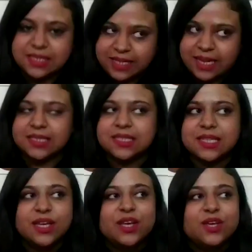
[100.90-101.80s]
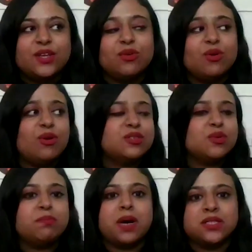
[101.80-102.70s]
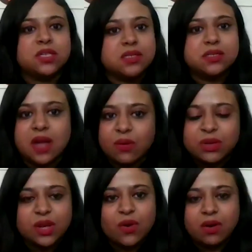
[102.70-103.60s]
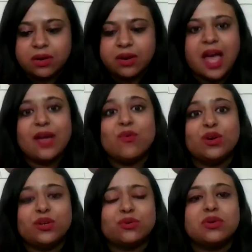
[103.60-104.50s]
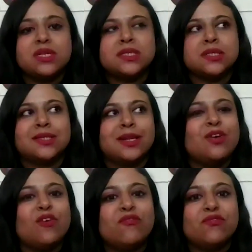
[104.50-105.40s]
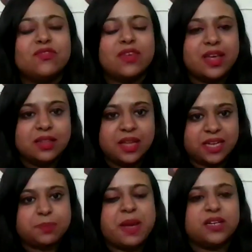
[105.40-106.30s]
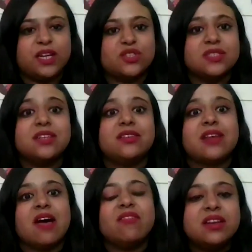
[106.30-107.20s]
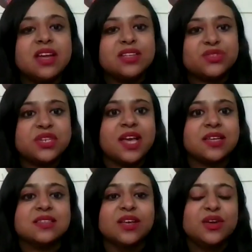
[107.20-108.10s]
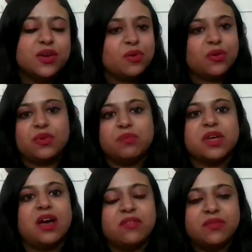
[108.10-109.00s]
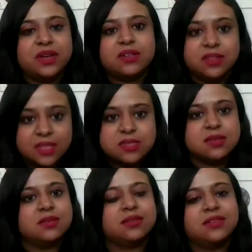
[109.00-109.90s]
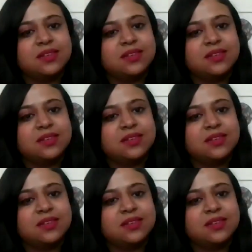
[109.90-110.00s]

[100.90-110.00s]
yes. You know, also budget is round the corner. I want you to list three of the expectation that travel industry has from the government this year.